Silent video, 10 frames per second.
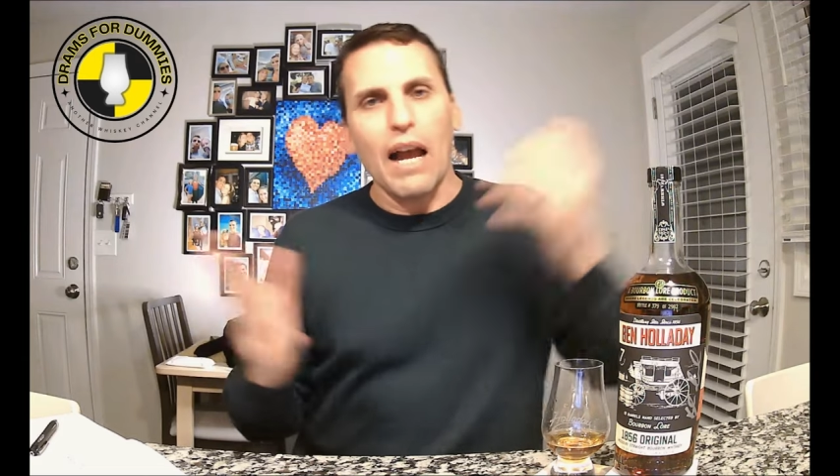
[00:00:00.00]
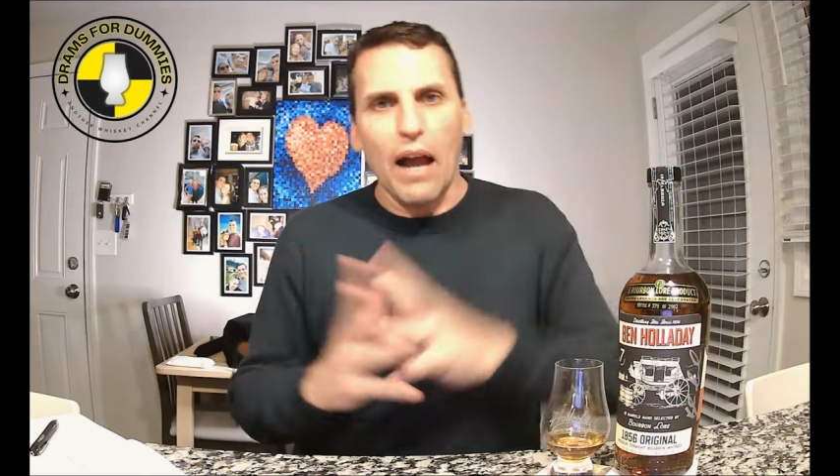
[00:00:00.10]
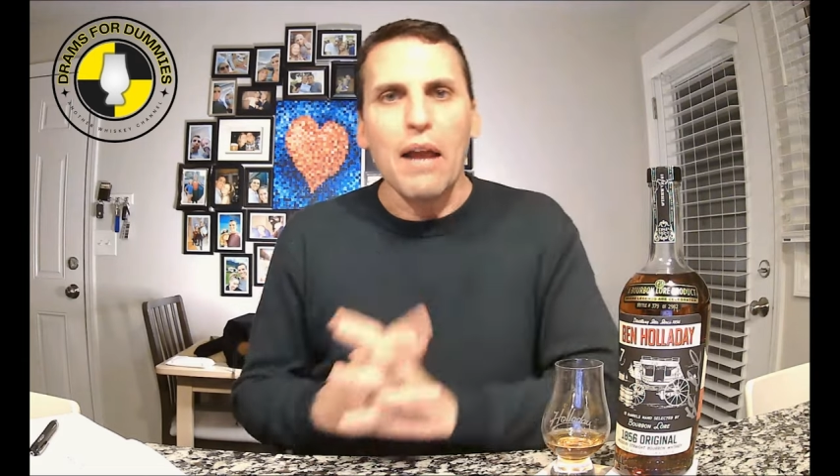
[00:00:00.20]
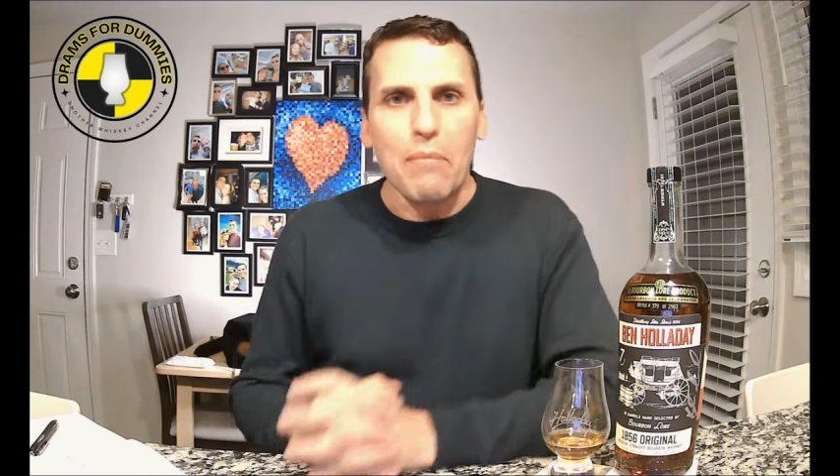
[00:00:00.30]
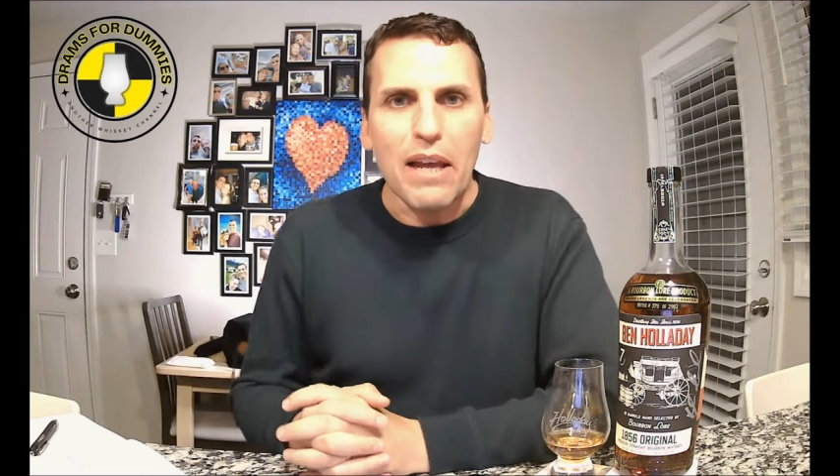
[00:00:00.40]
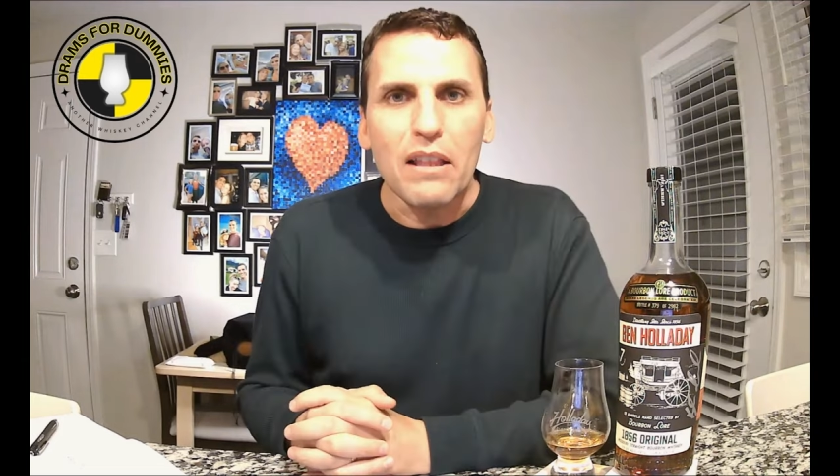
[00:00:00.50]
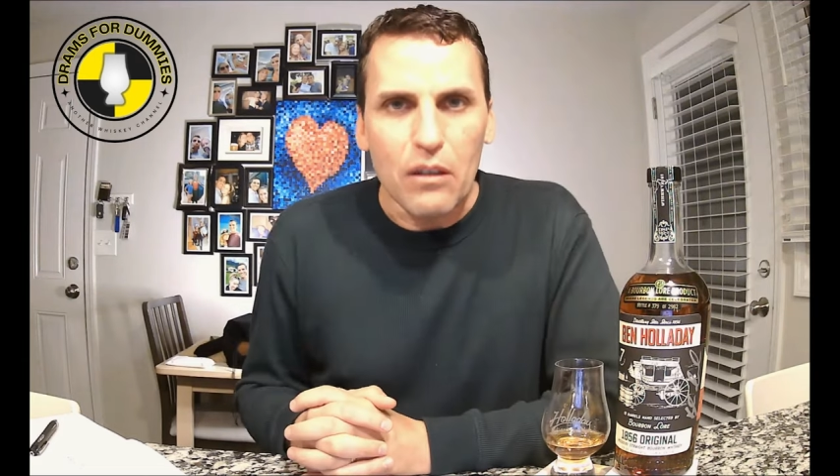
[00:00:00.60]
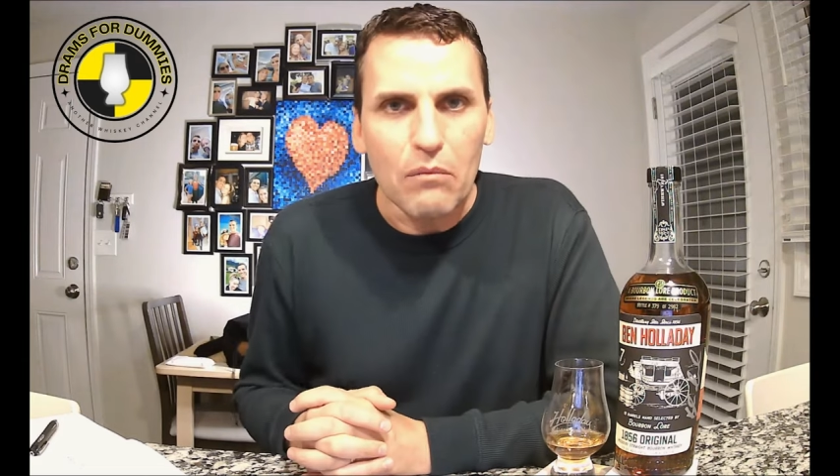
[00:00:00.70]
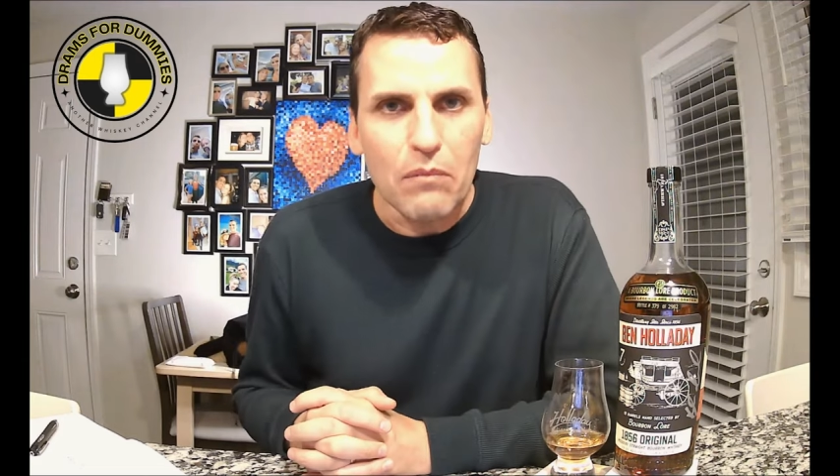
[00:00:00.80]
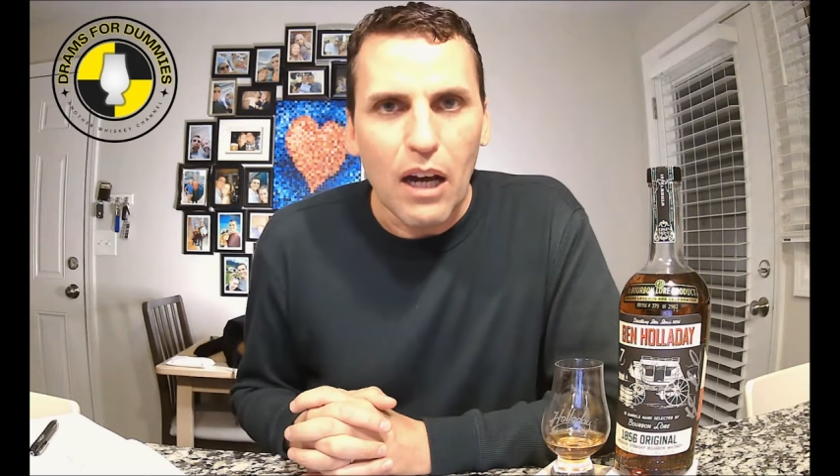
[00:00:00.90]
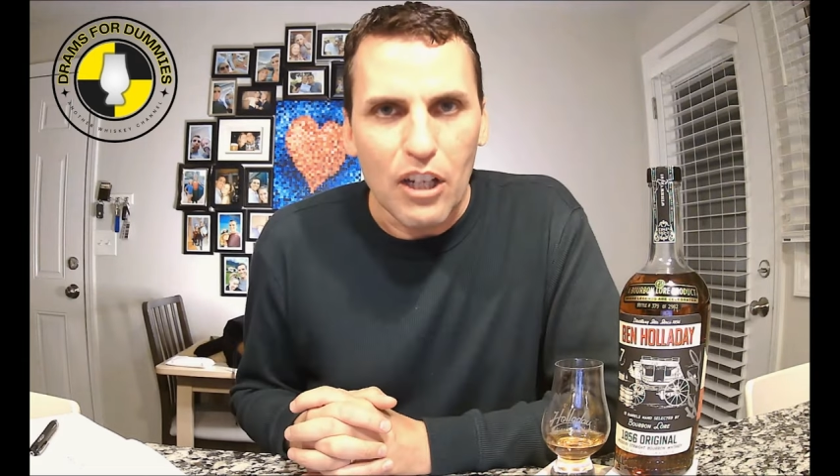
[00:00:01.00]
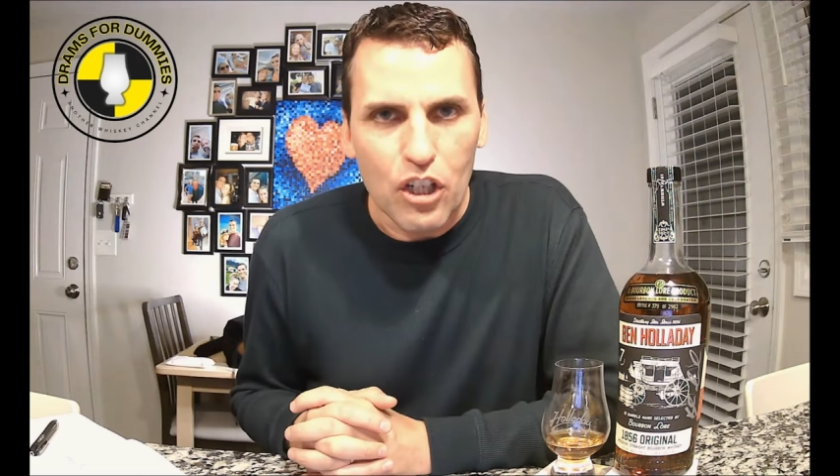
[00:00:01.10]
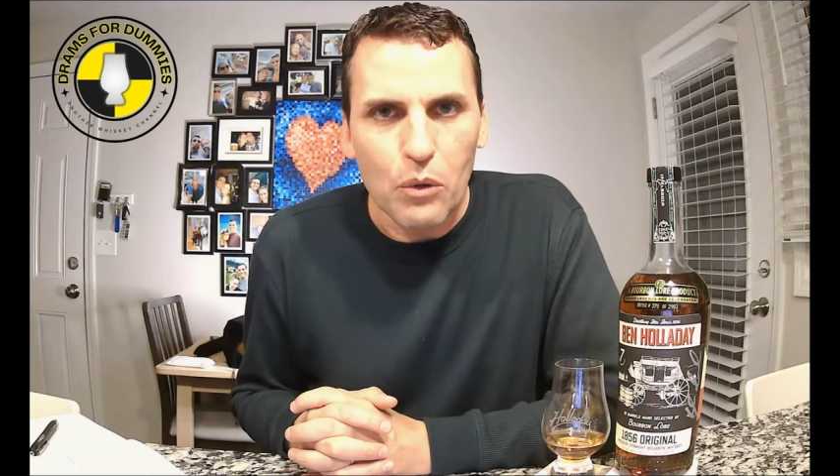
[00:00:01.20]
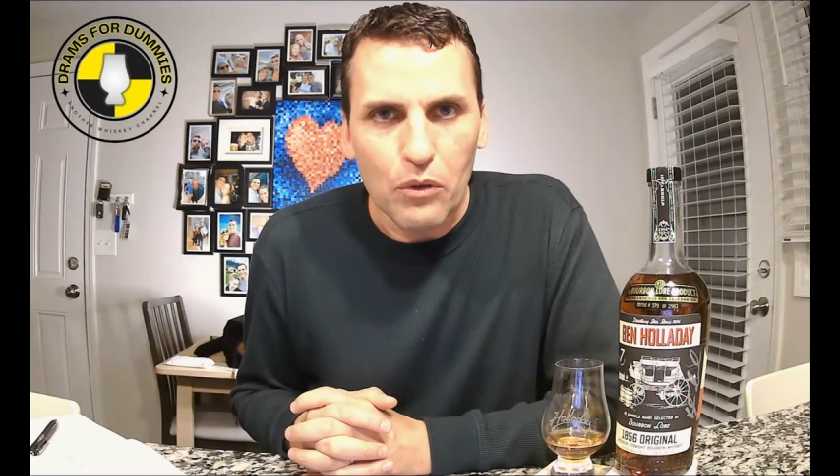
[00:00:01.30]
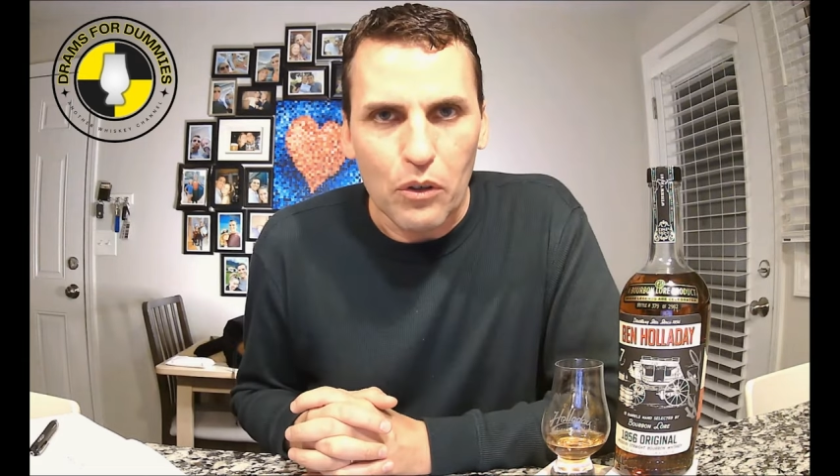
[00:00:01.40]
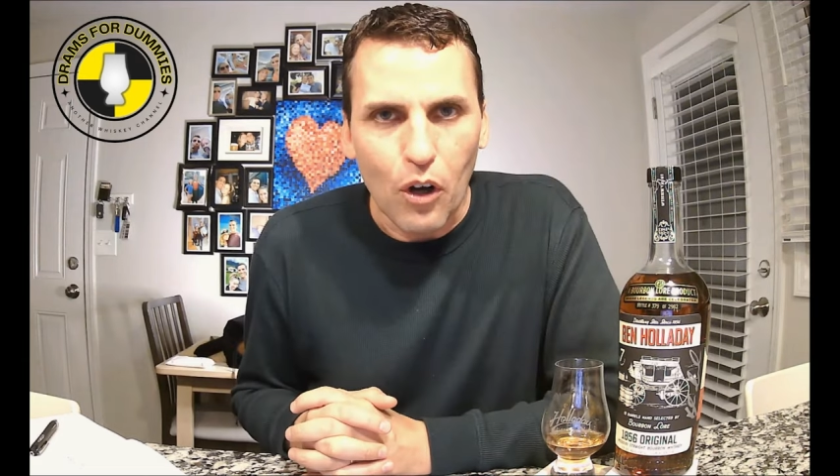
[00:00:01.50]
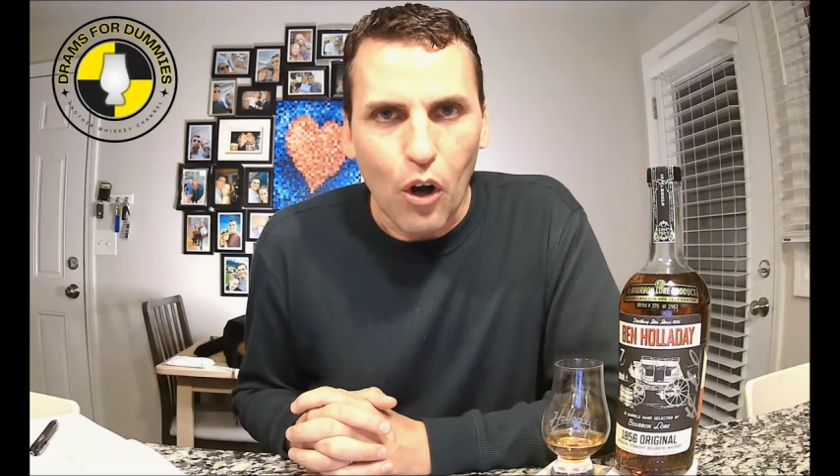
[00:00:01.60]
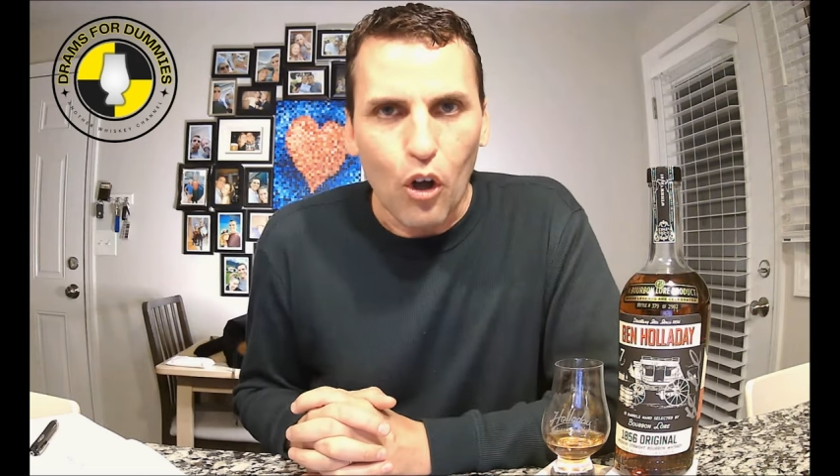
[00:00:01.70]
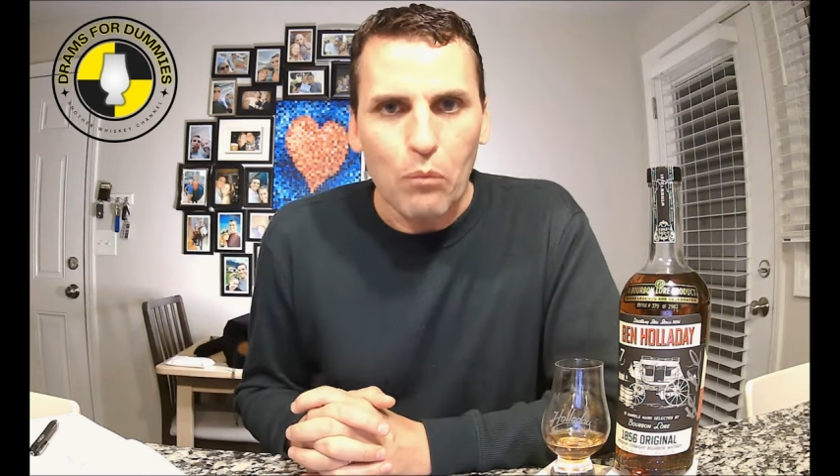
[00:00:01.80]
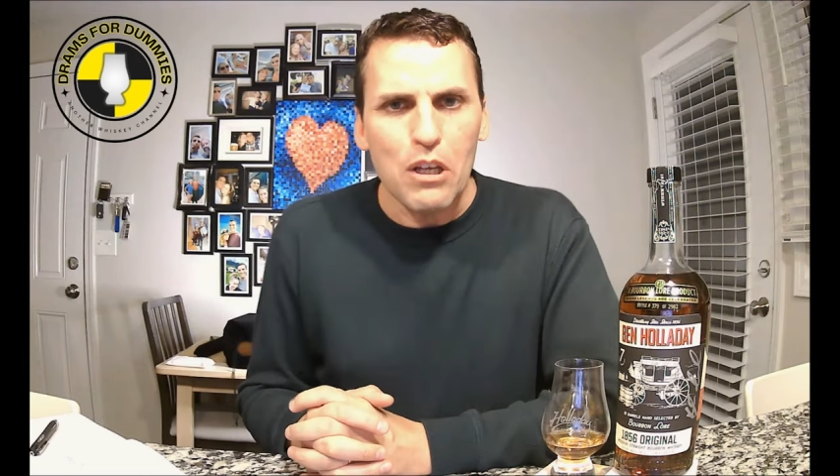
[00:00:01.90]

I, make them. I just know what they're called.